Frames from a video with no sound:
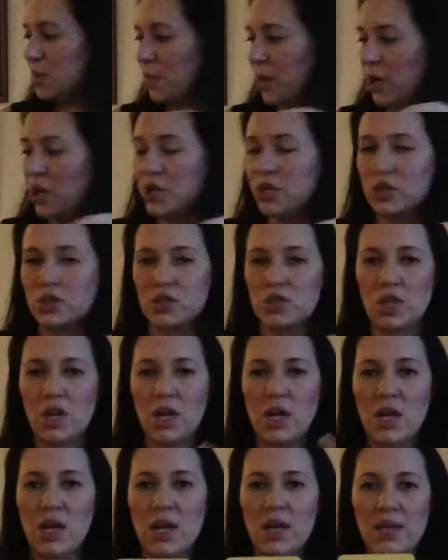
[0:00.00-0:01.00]
Purge.
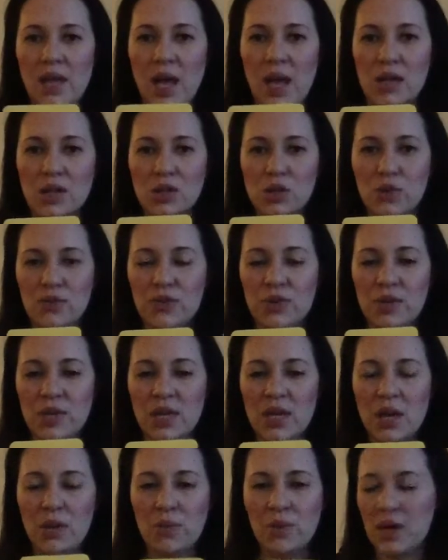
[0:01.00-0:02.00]
Yeah, so if you can
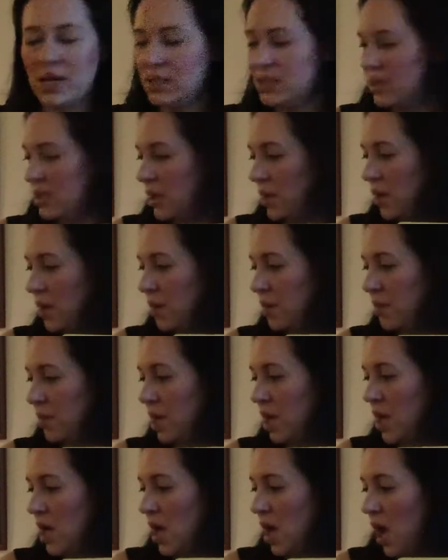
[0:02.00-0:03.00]
get rid of some
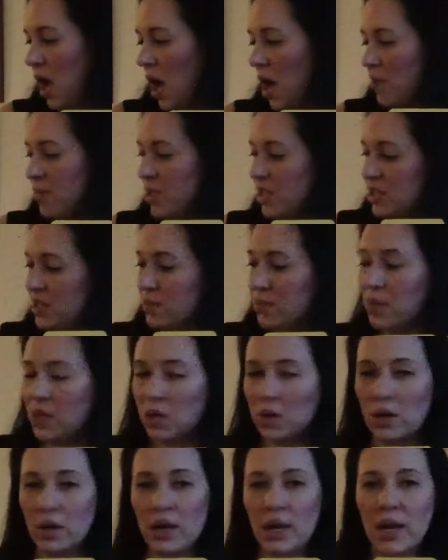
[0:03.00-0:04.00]
this
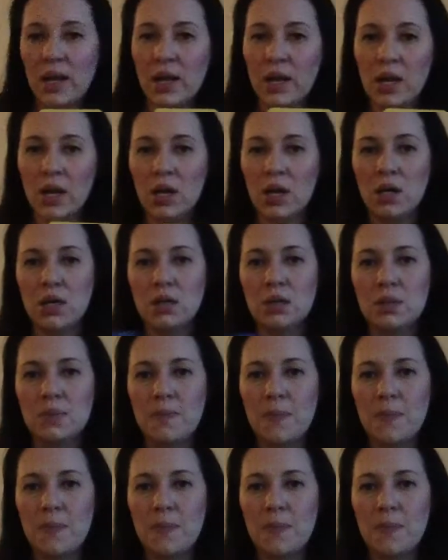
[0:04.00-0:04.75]
mirroring here